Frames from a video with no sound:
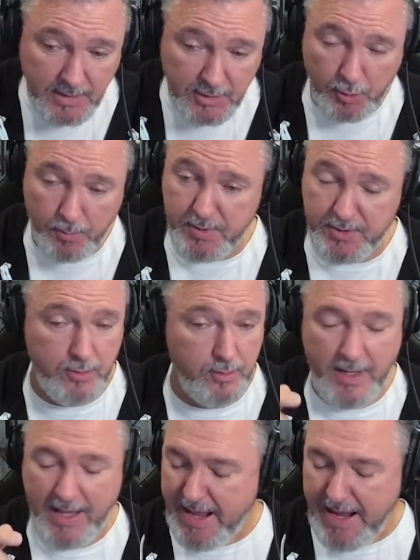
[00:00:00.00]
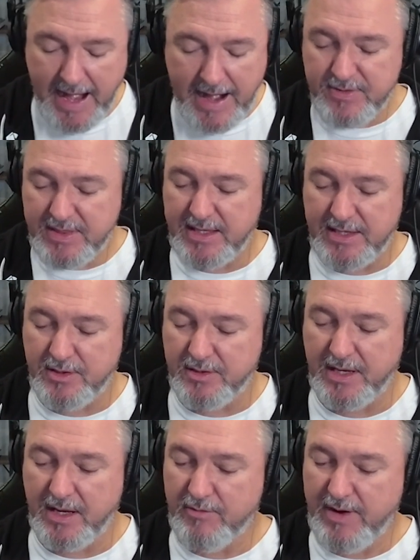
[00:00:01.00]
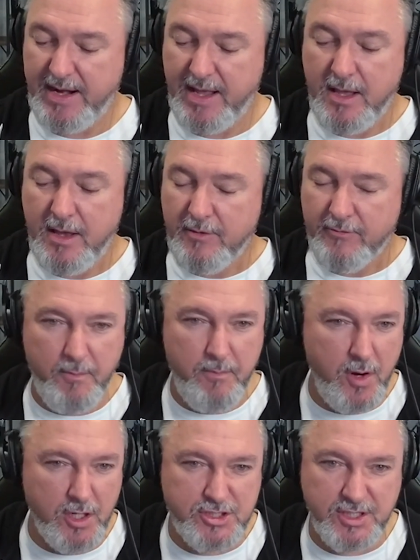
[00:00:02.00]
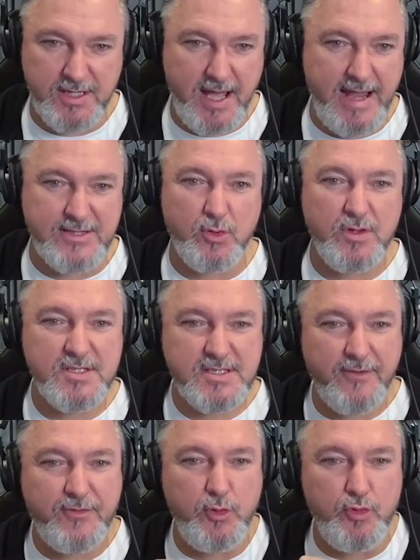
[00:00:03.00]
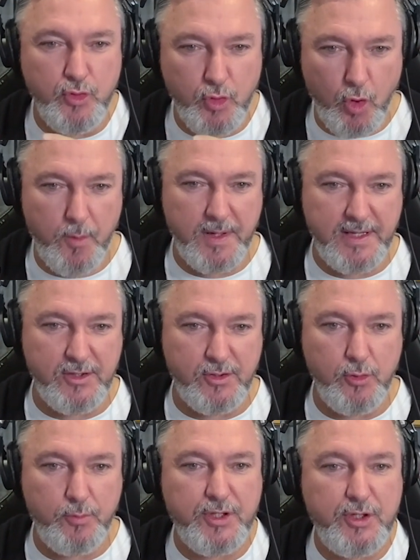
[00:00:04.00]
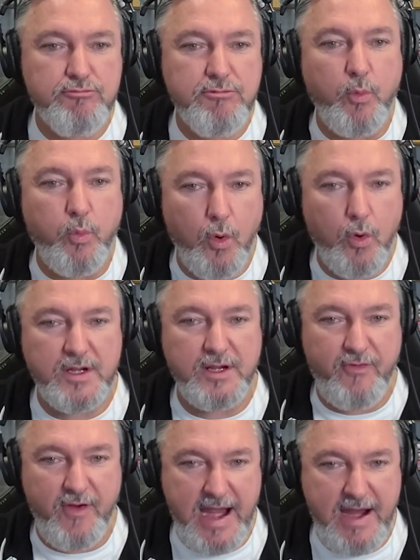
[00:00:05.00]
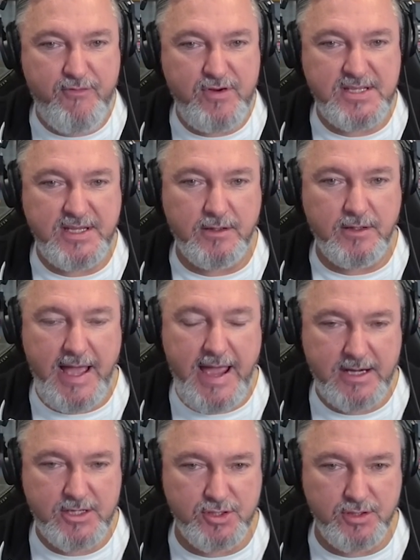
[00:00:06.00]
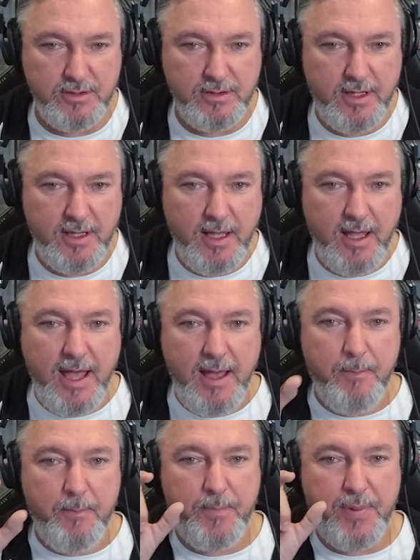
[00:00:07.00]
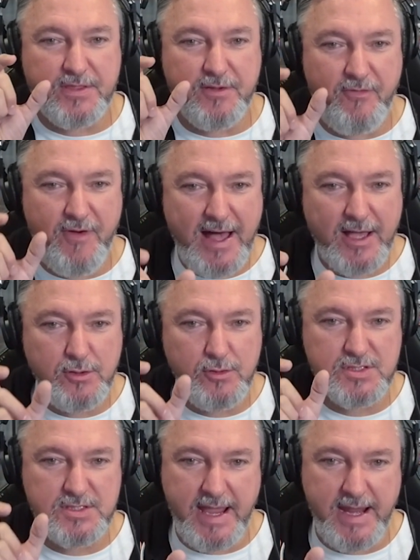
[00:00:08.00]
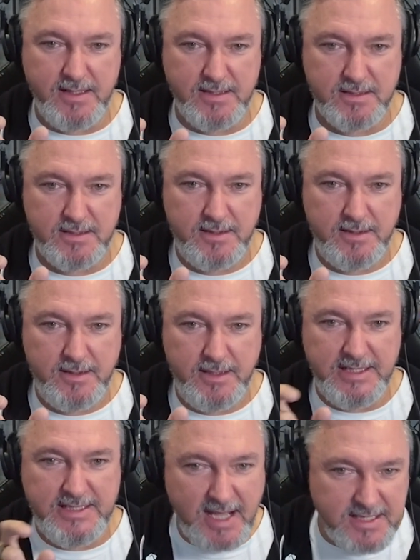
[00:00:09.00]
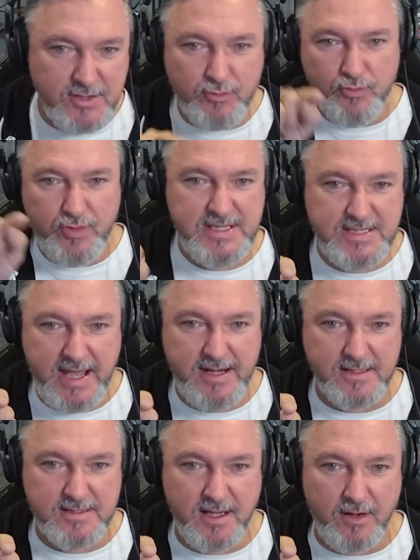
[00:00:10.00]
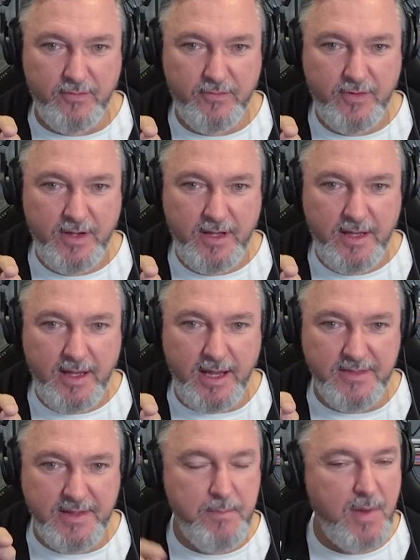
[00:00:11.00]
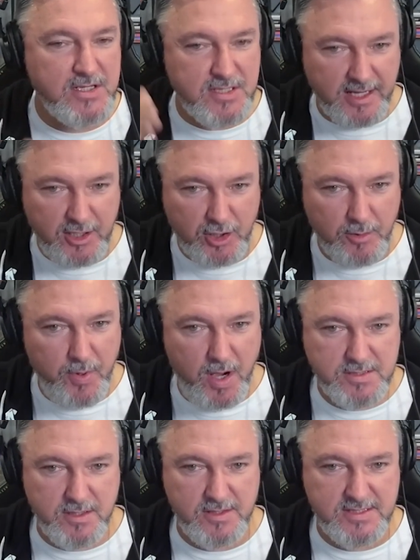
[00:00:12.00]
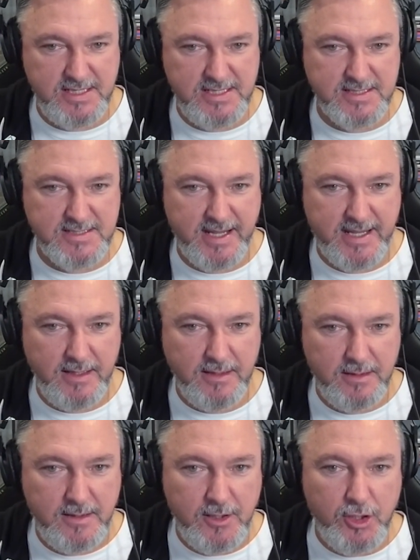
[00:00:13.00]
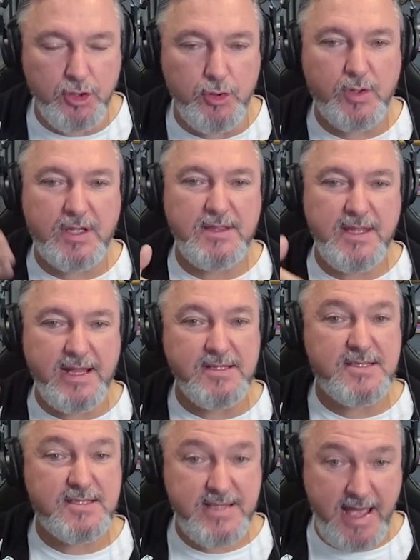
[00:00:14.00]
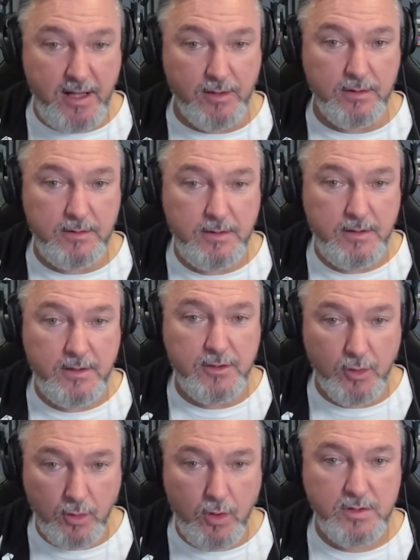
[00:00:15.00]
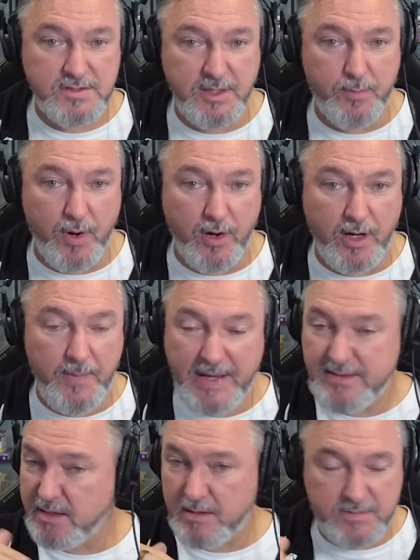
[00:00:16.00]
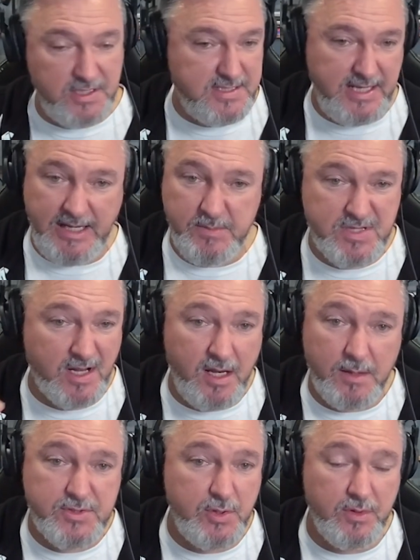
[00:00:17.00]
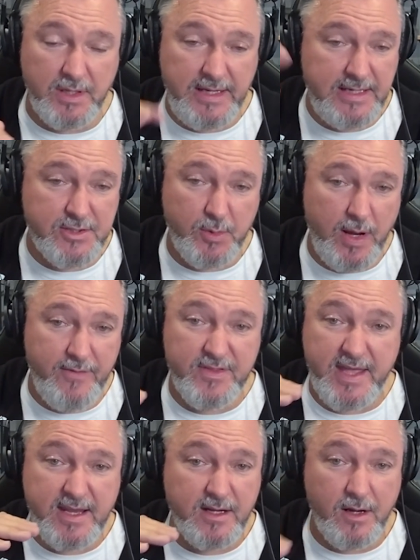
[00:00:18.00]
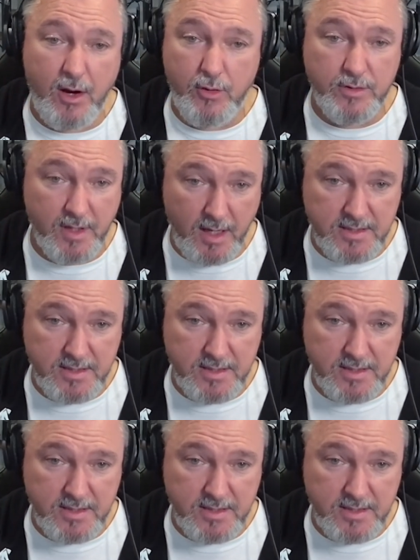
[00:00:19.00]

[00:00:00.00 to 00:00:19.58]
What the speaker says: you everything that you can think of, right? From merchandise, all the stuff you normally do, but you're rewarded for every single action. But the value stays. It doesn't reset itself. And then much like you can pass on a season ticket, you can then sell your loyalty program, and the teams, the clubs, leagues, whoever, they can own the